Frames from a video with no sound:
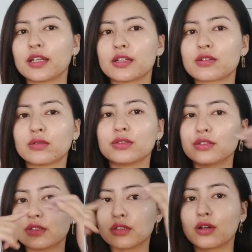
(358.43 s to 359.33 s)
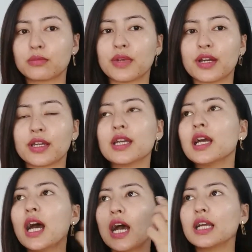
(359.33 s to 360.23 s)
I told you, along my
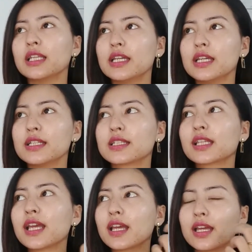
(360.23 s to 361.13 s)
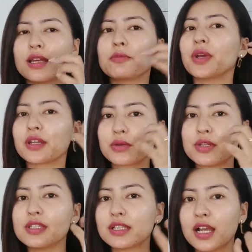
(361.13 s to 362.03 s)
eyelids, my
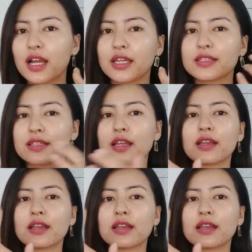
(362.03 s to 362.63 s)
crease lines.